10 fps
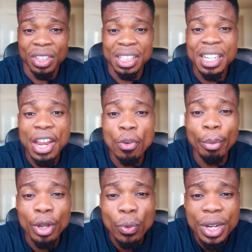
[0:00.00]
You see that your
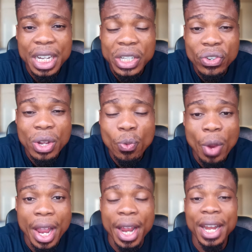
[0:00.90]
boy where they train
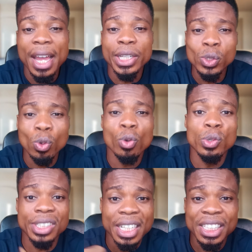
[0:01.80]
where? Now, this one
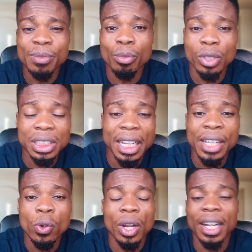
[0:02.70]
will snatch him money, now
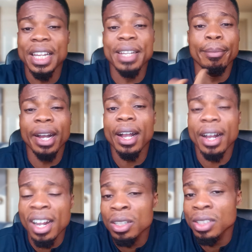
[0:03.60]
he go claim back
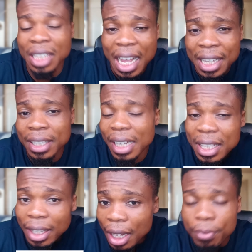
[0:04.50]
accounts that
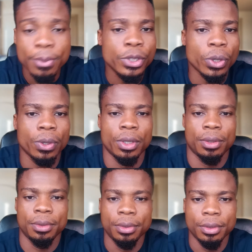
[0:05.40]
later in future.
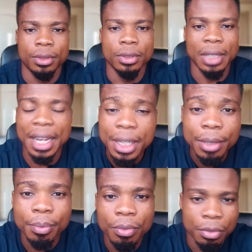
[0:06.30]

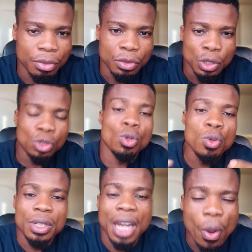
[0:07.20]
Naim.
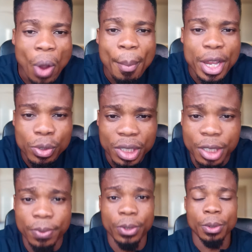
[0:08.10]
So now why am I doing
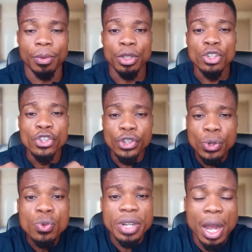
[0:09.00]
this video?
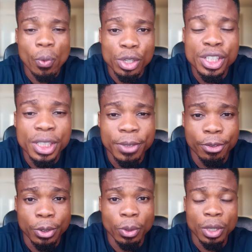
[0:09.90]
You now watching this
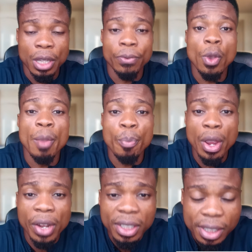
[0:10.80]
video, if you're a
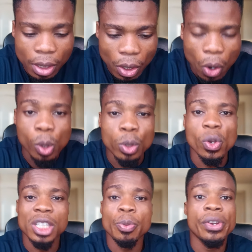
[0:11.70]
parent or
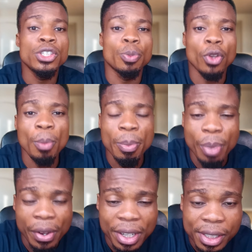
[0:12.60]
you're aspiring to become a
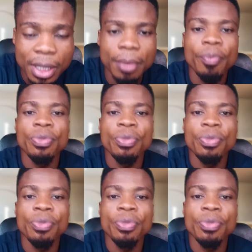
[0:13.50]
parent,